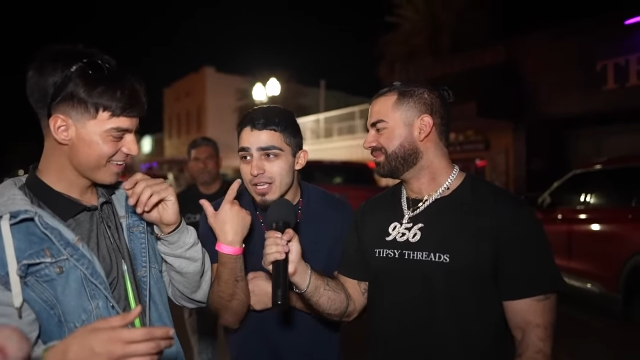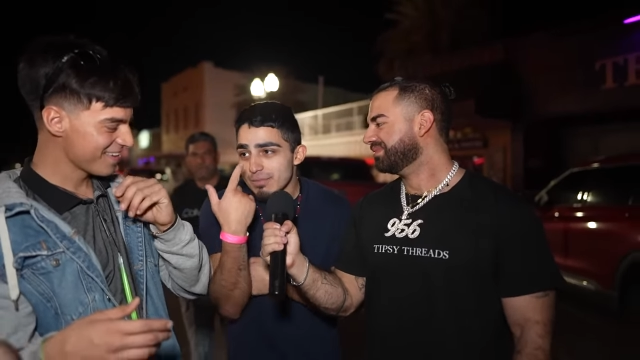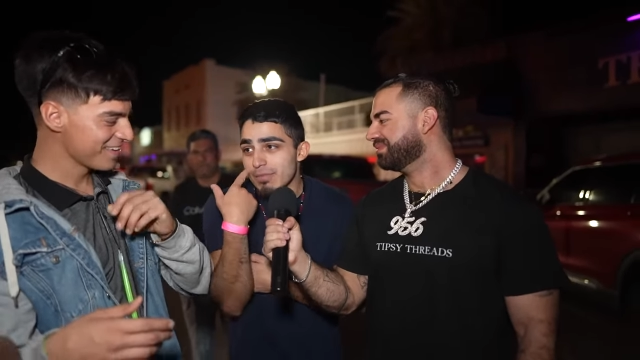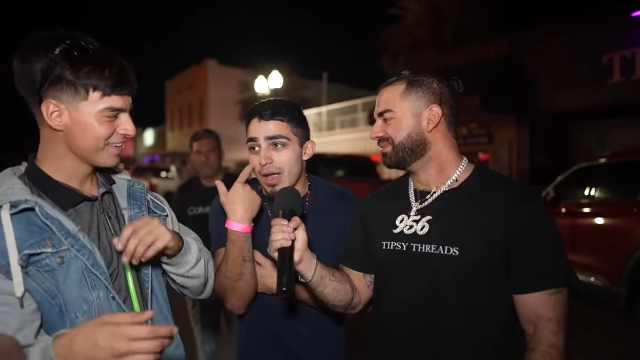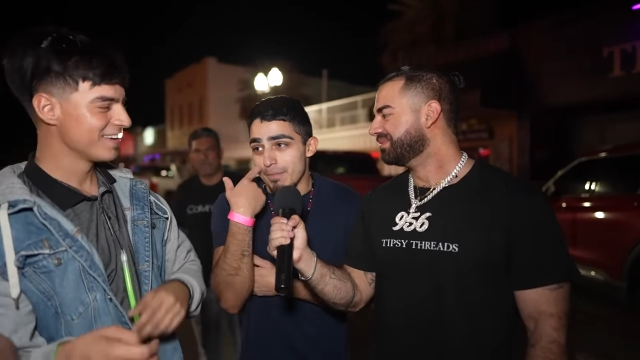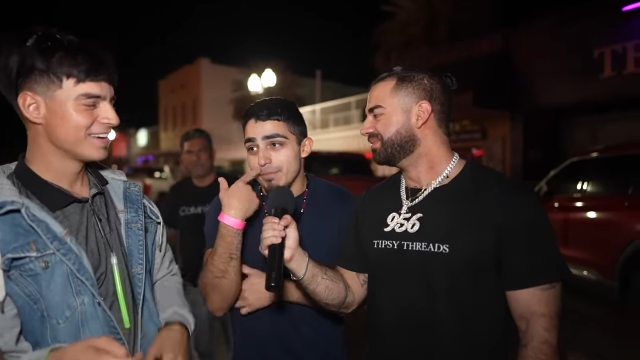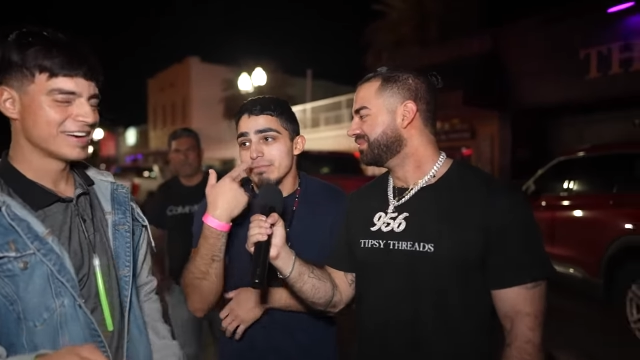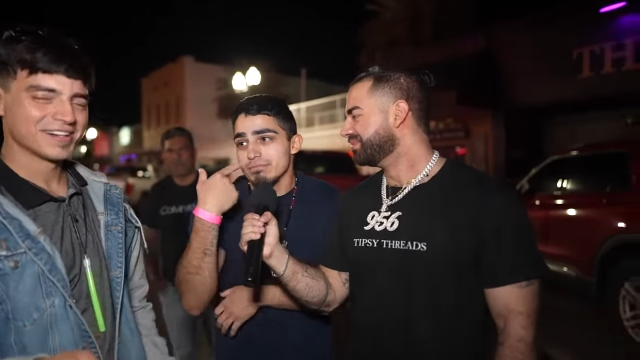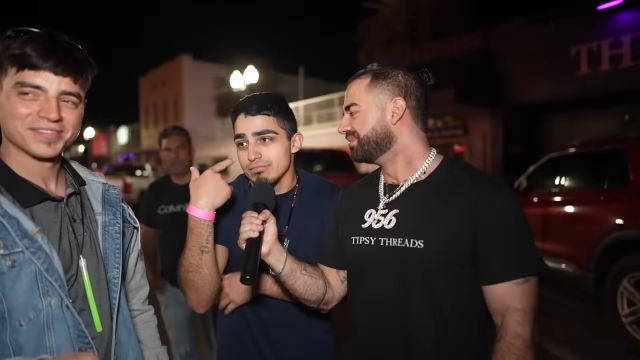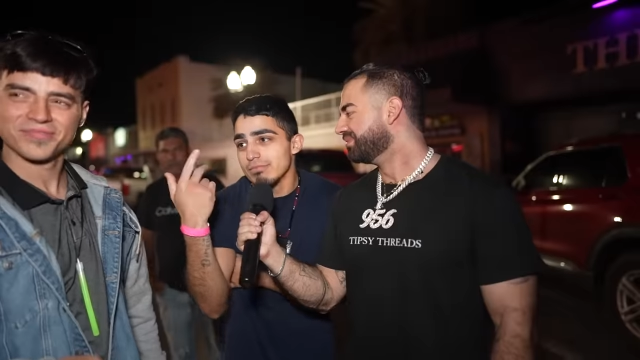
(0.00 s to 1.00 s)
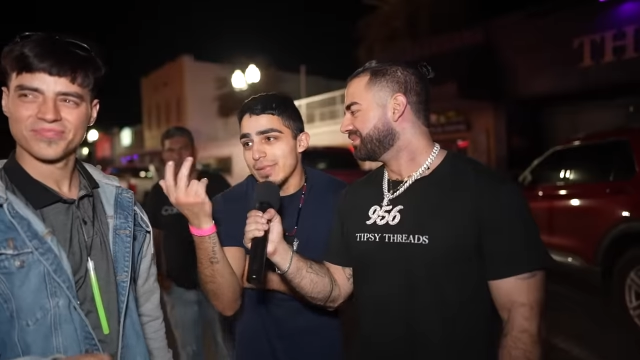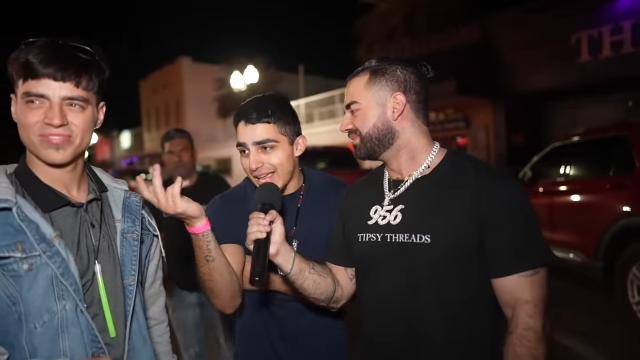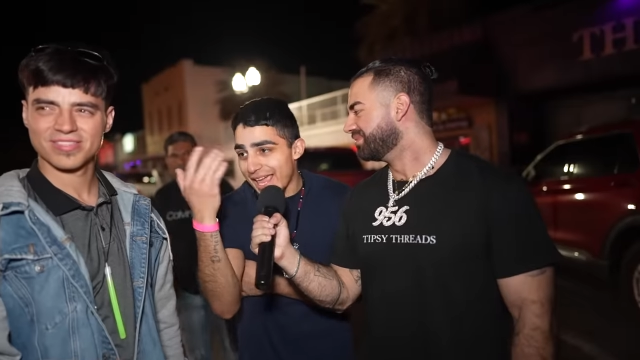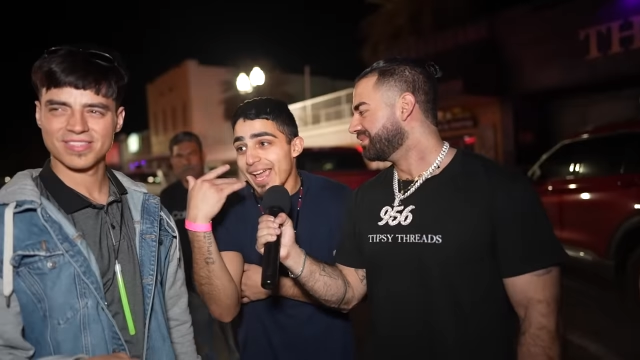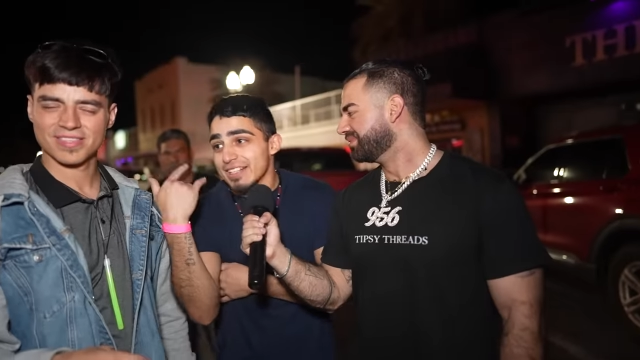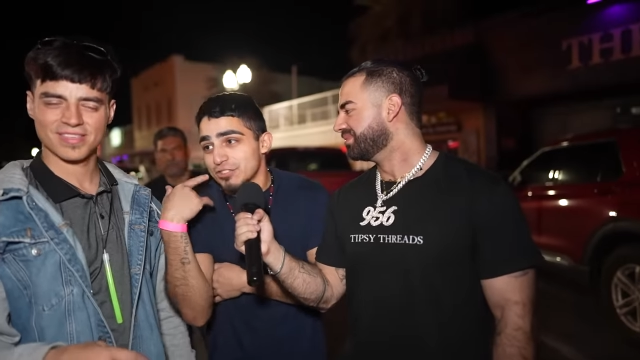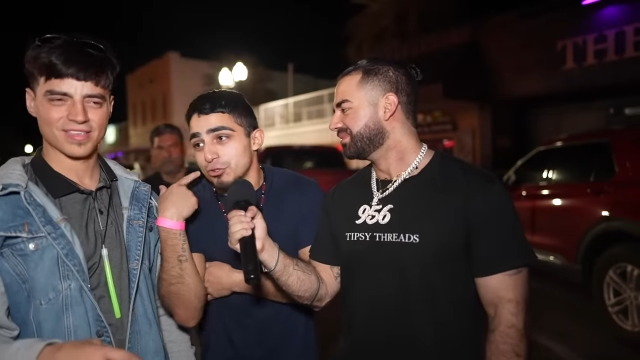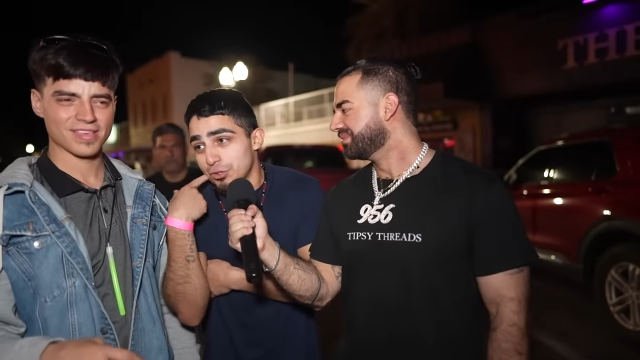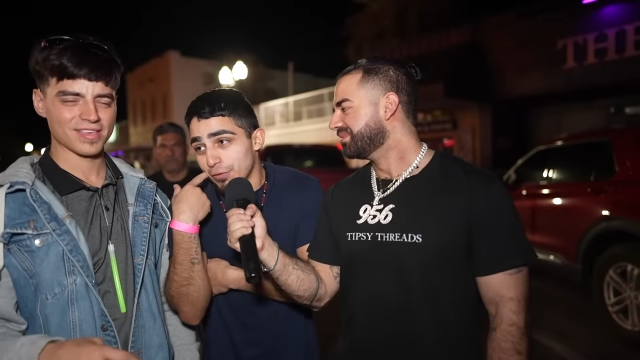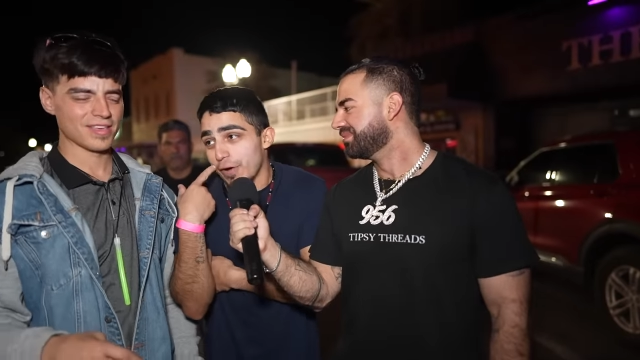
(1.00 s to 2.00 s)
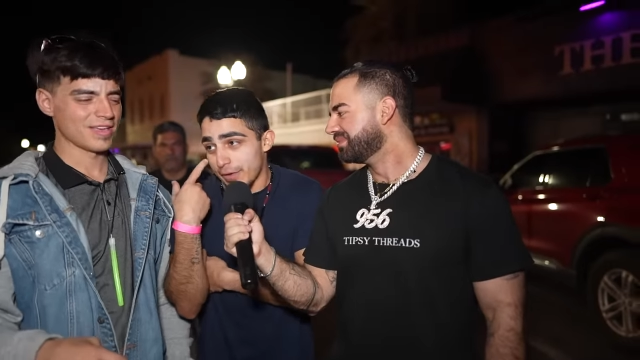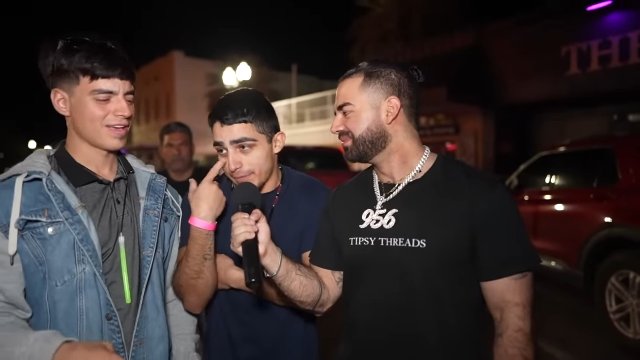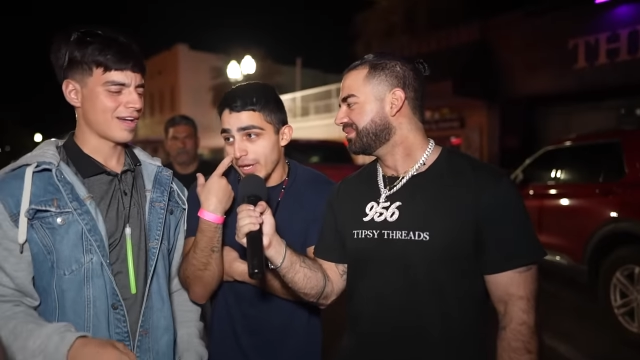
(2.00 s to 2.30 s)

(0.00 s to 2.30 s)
Speaker 1: my my ex used to fuck me